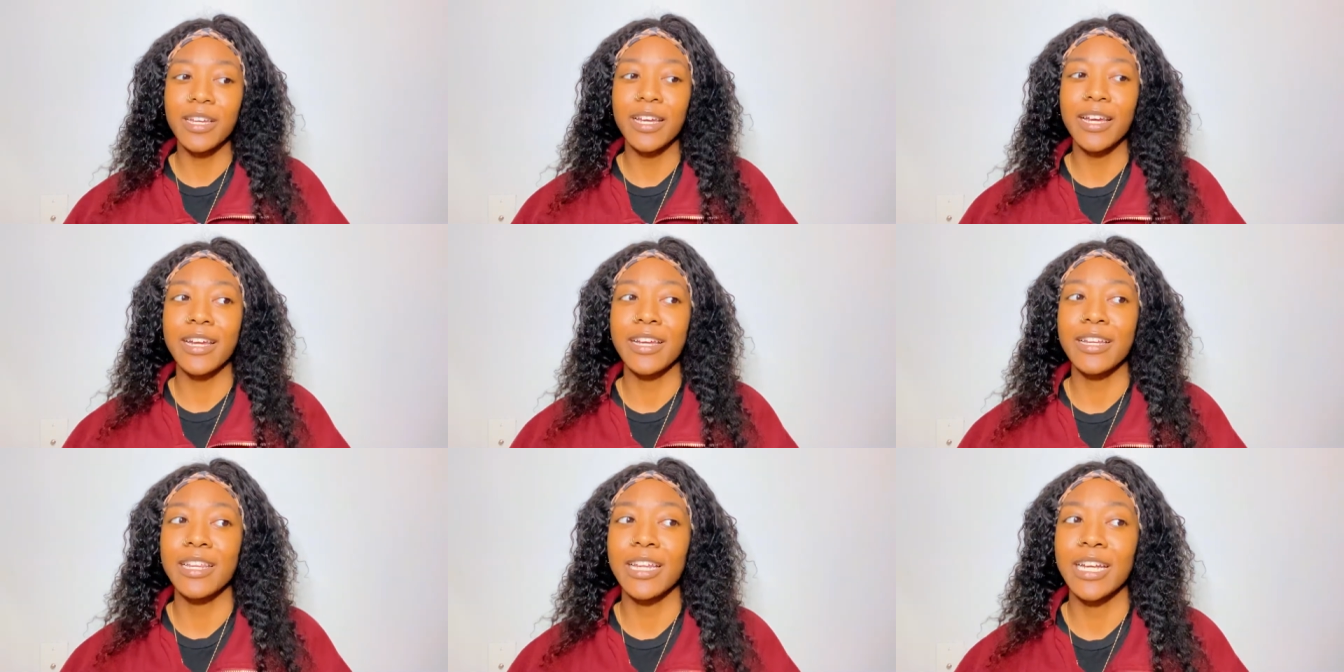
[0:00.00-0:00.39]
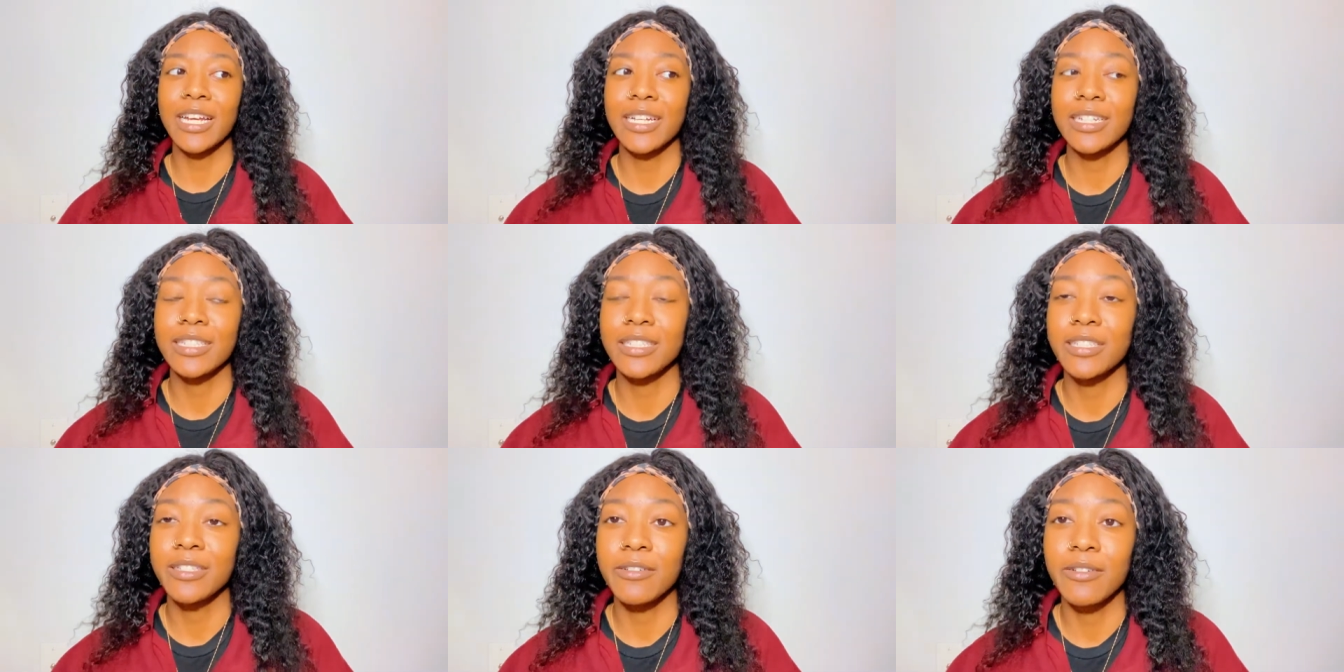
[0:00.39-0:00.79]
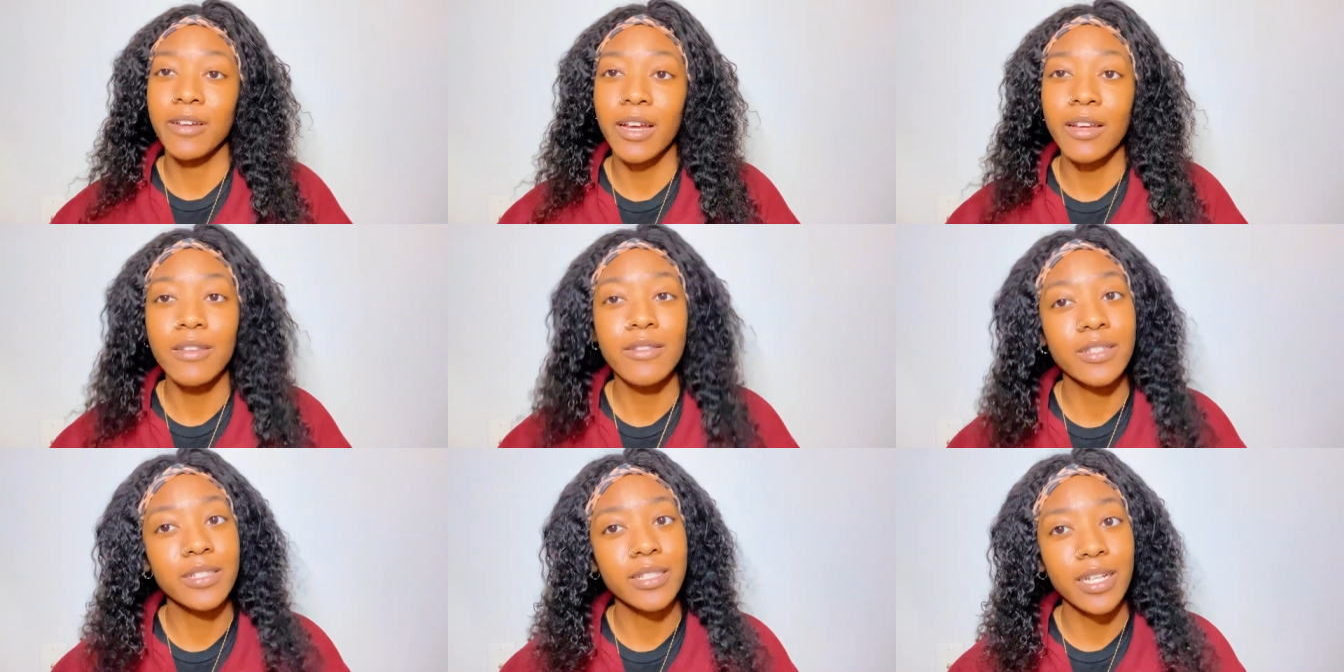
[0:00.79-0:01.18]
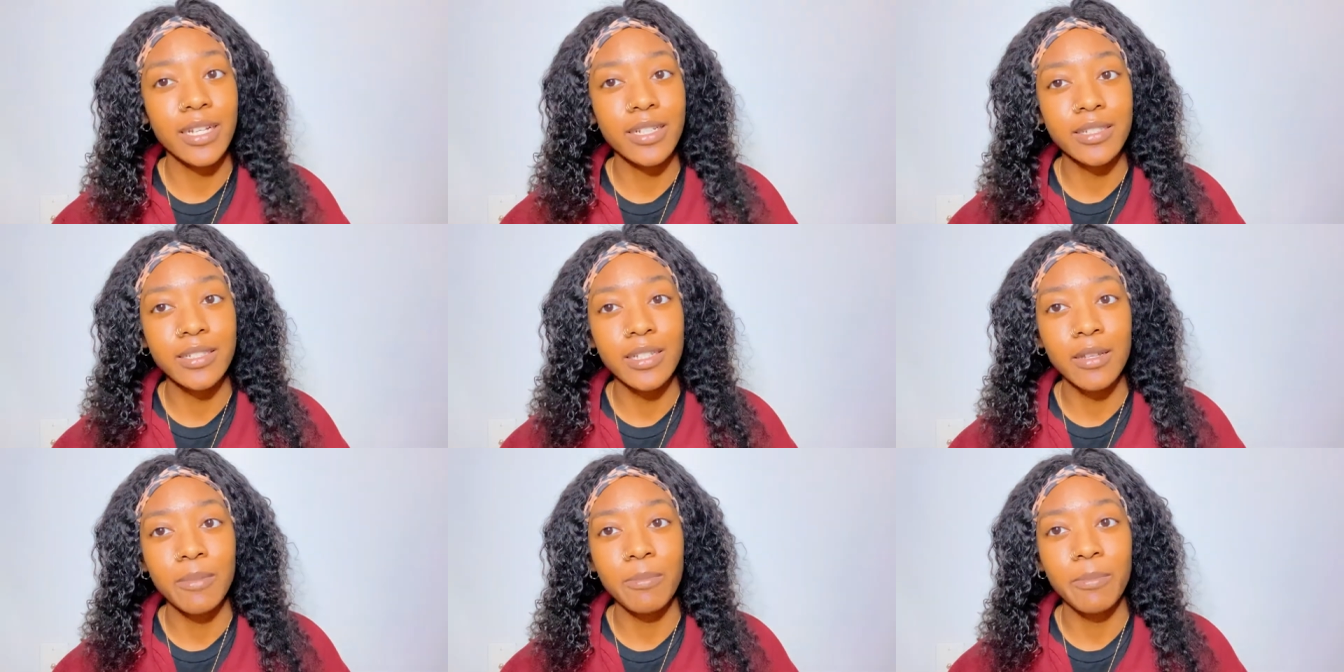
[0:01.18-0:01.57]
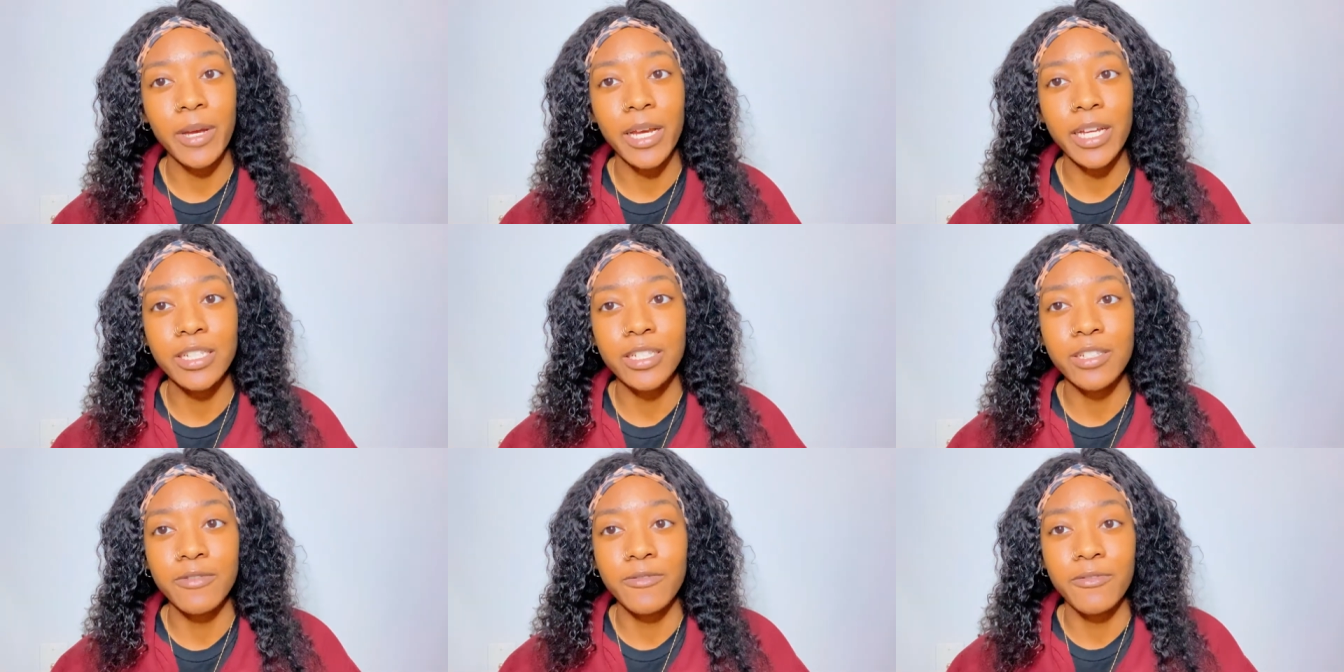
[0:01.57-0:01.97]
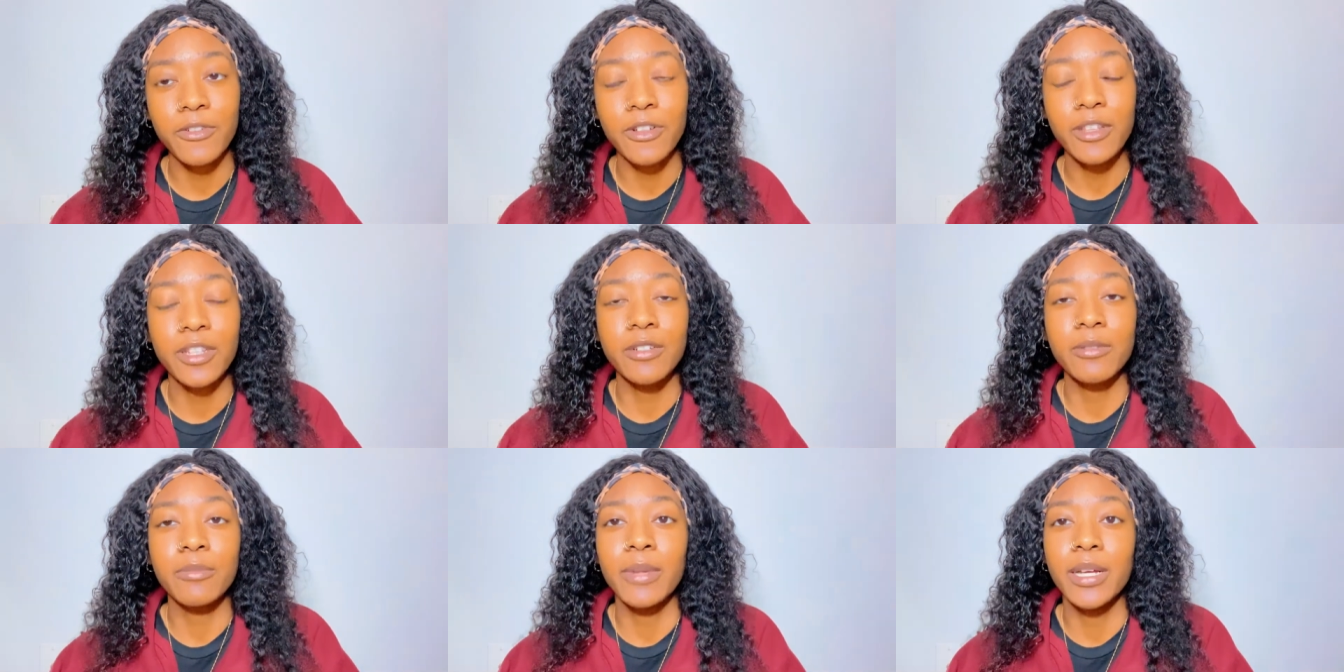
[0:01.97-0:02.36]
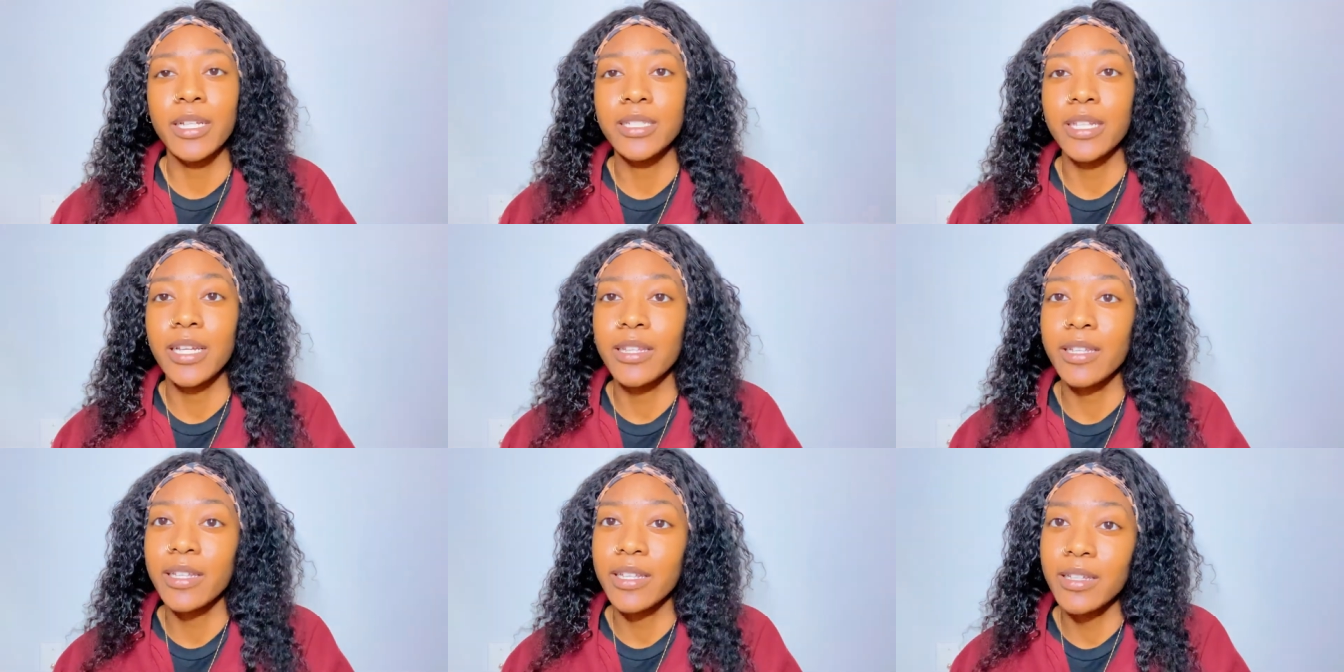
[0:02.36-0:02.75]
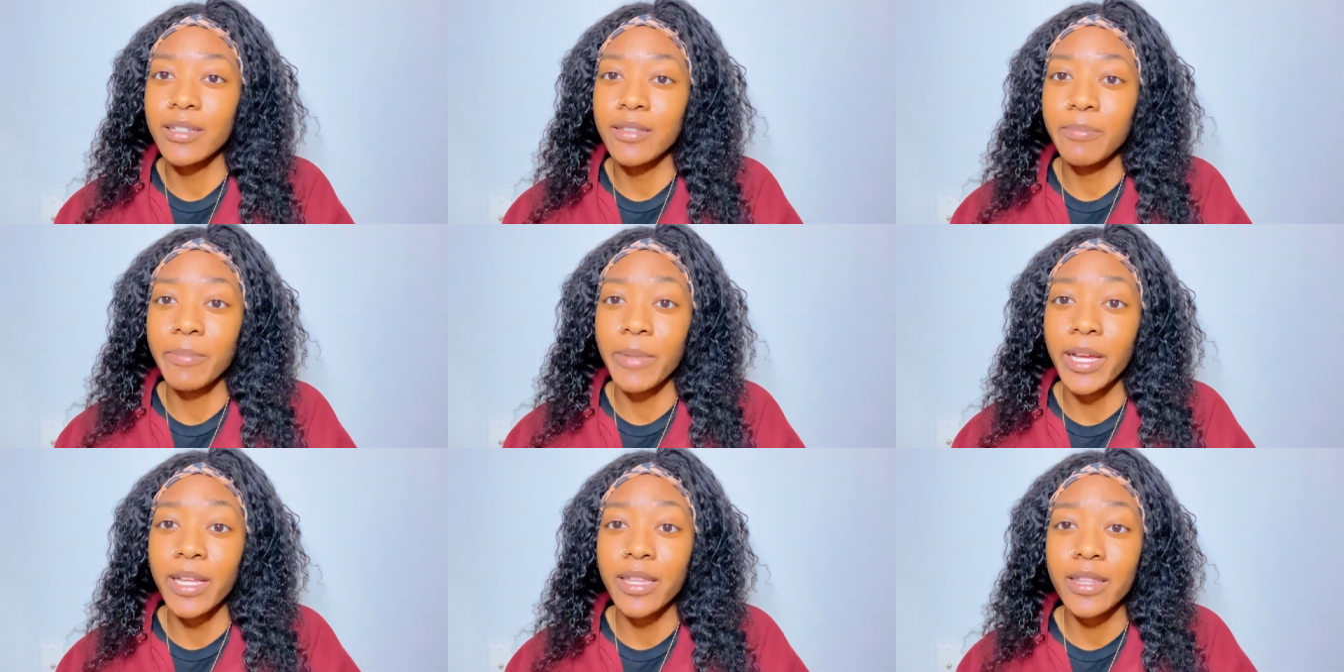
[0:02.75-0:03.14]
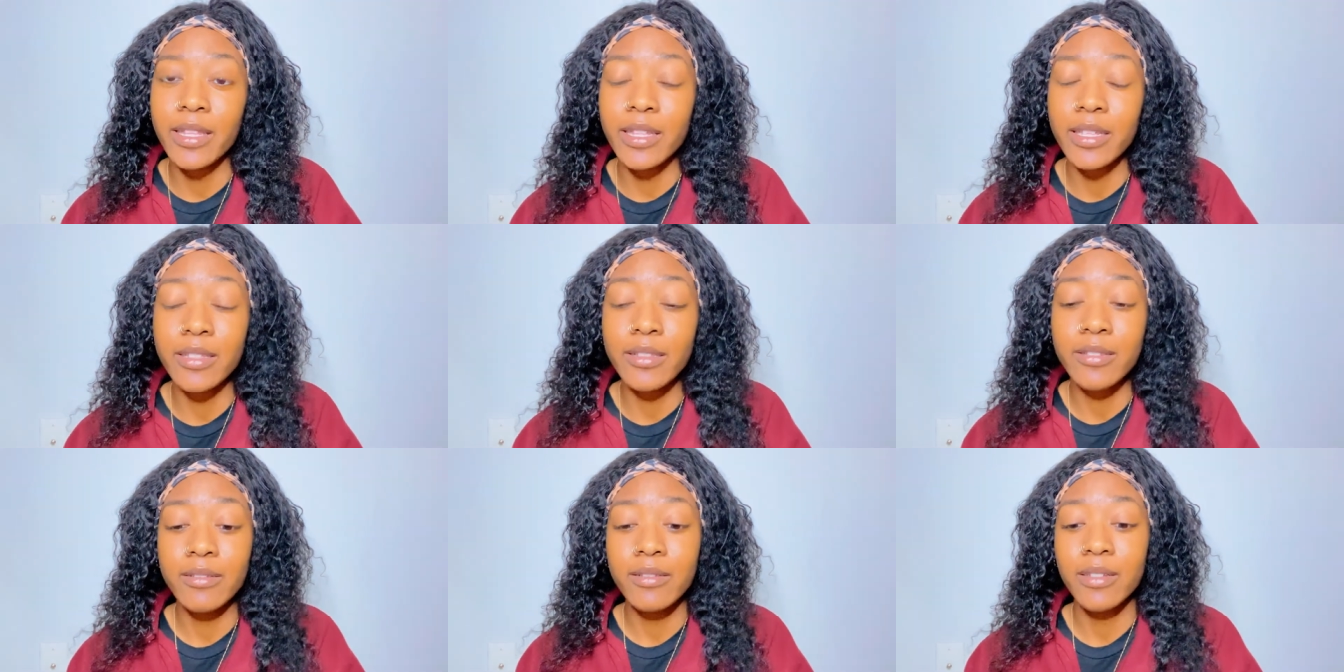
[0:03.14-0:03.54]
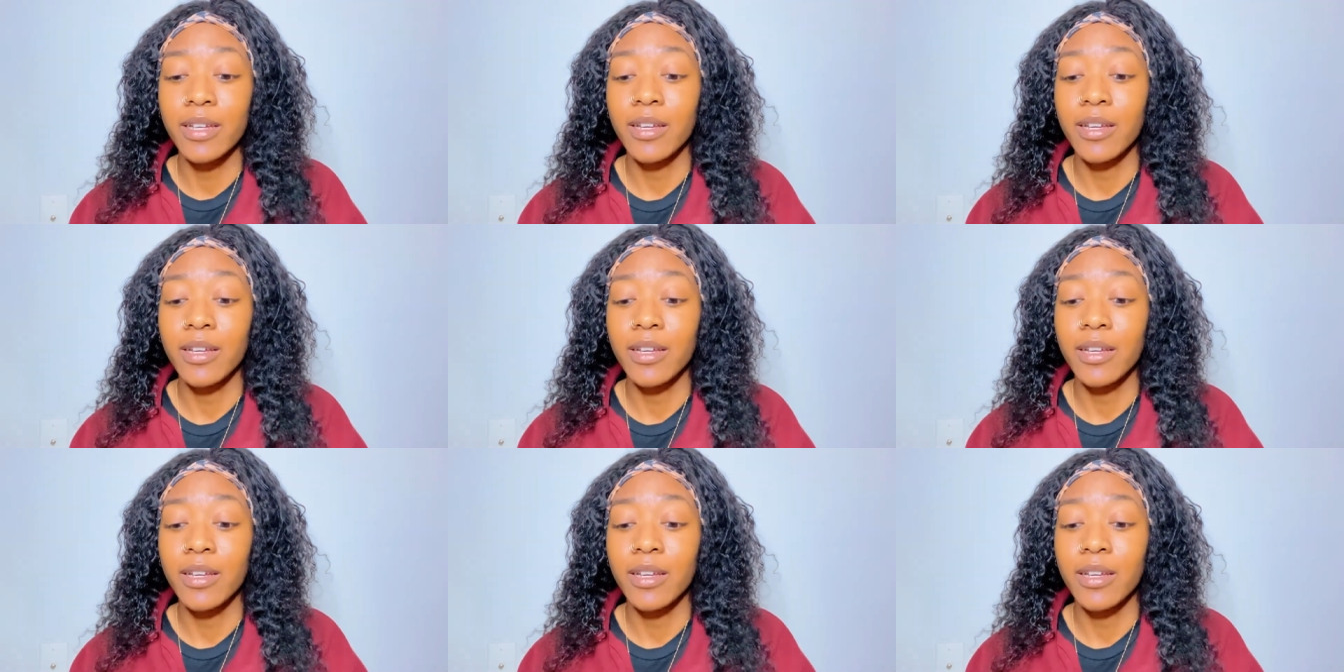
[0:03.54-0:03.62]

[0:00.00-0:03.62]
and I still have the exact same passion for them as I did back then.